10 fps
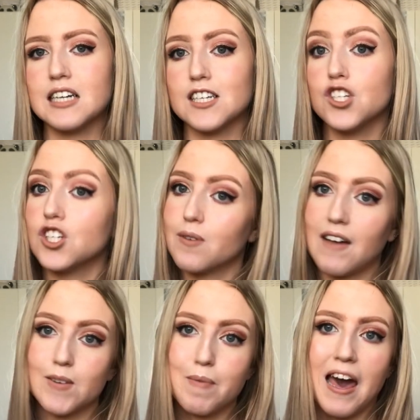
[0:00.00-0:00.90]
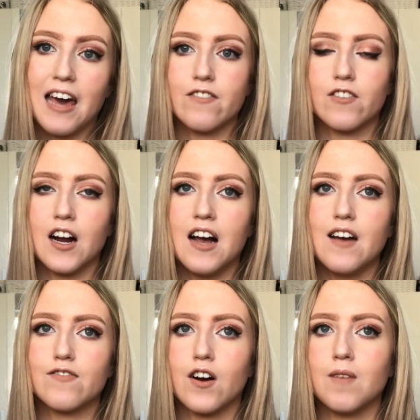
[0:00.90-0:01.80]
And you do have to pay for
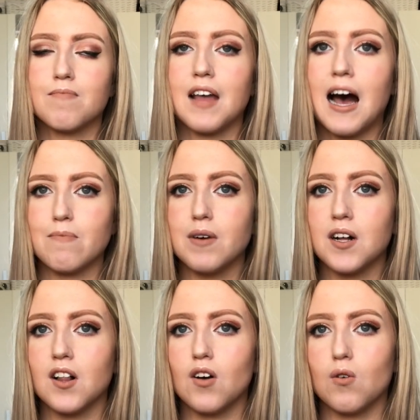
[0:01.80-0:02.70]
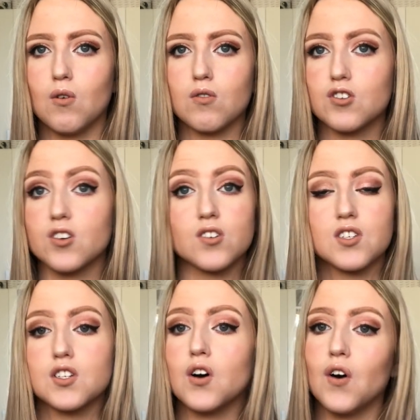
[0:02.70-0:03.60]
it from the Apple or Google
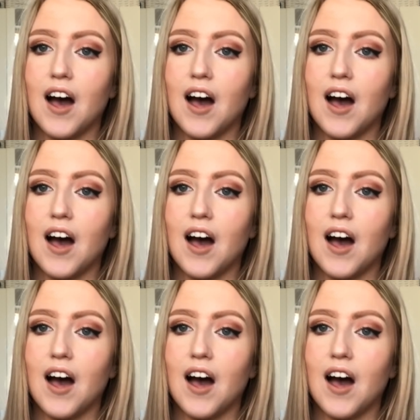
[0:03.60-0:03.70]
store.